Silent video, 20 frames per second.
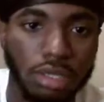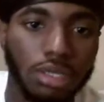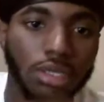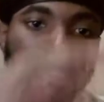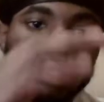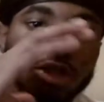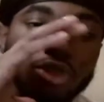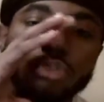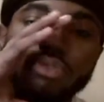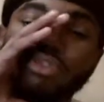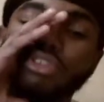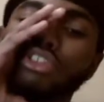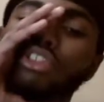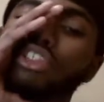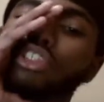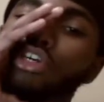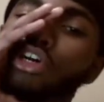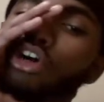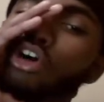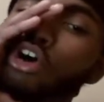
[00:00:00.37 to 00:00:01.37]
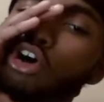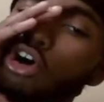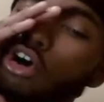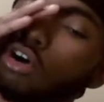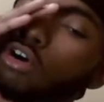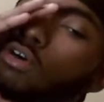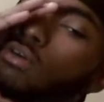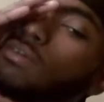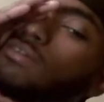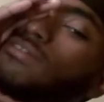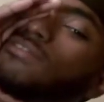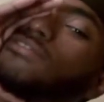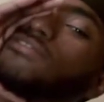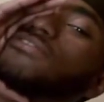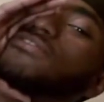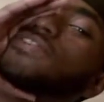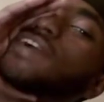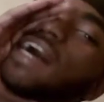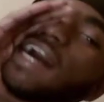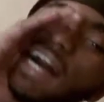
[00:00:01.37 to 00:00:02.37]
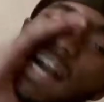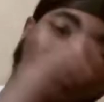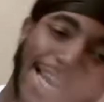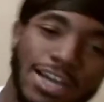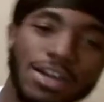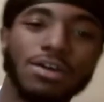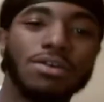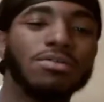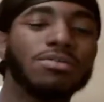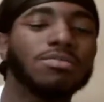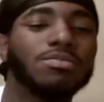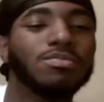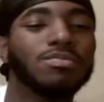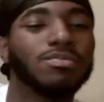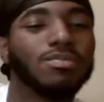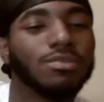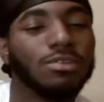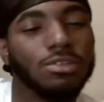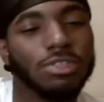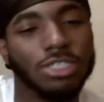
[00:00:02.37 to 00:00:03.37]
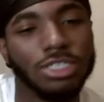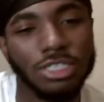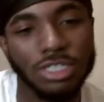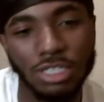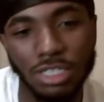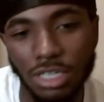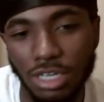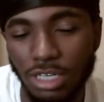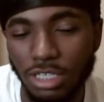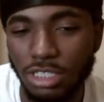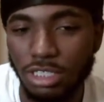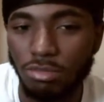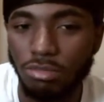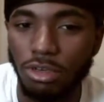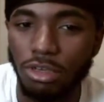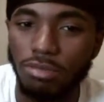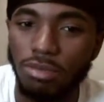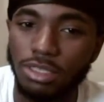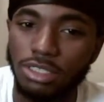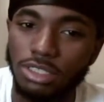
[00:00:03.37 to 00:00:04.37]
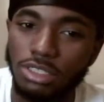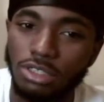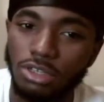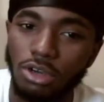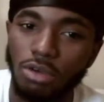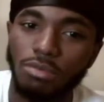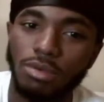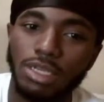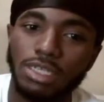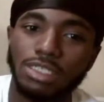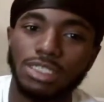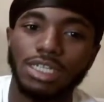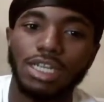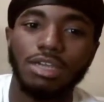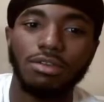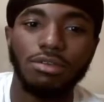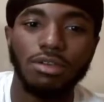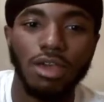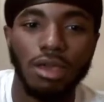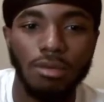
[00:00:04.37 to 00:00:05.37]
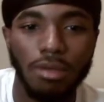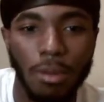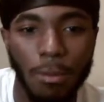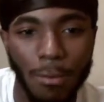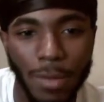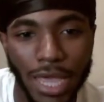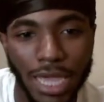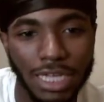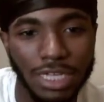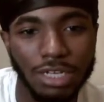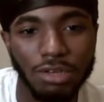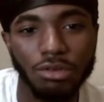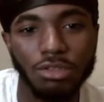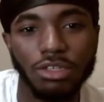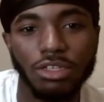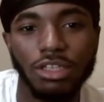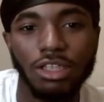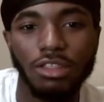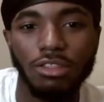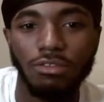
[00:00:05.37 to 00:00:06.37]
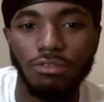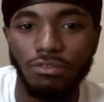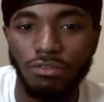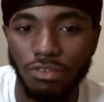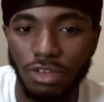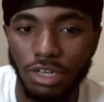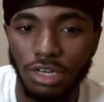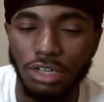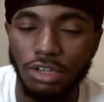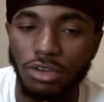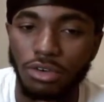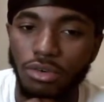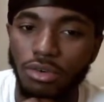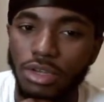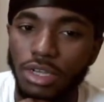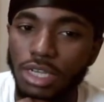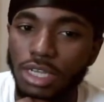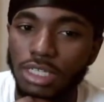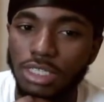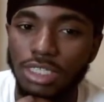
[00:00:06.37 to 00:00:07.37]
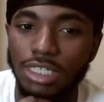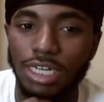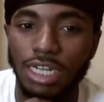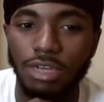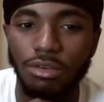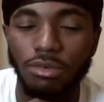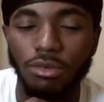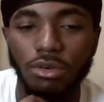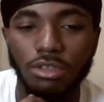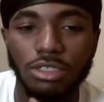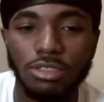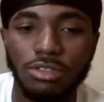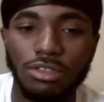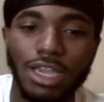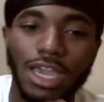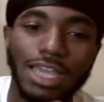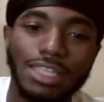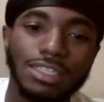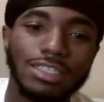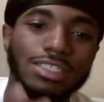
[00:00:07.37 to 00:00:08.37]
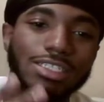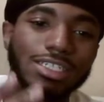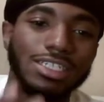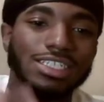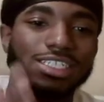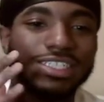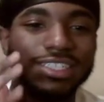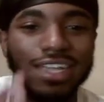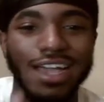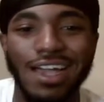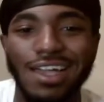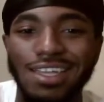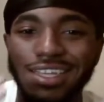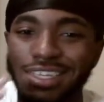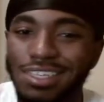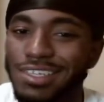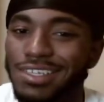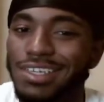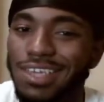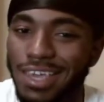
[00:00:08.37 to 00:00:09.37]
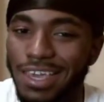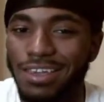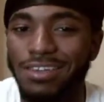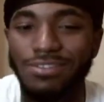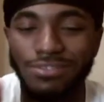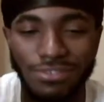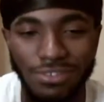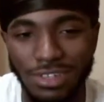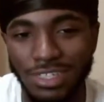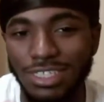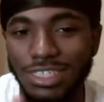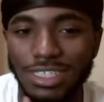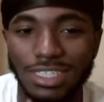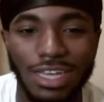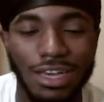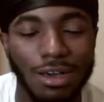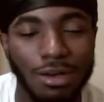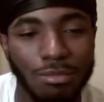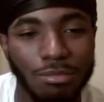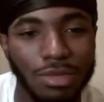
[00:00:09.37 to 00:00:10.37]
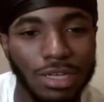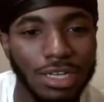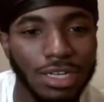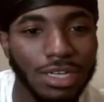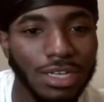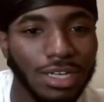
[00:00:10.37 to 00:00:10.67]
You told fam! What's good? It's your boy Benji Kobaine. Today we coming back here with another video. Today we going to react to Sha E K freestyle, man.